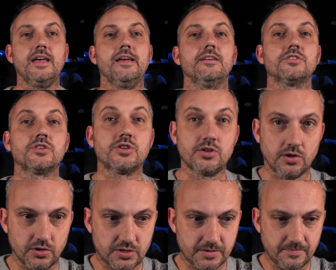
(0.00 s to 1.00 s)
is
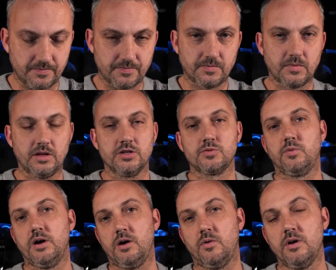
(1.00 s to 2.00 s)
good as
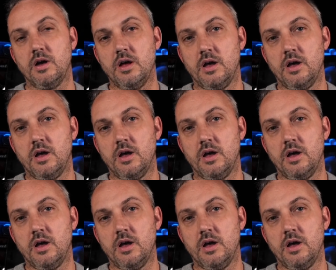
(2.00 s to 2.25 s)
well.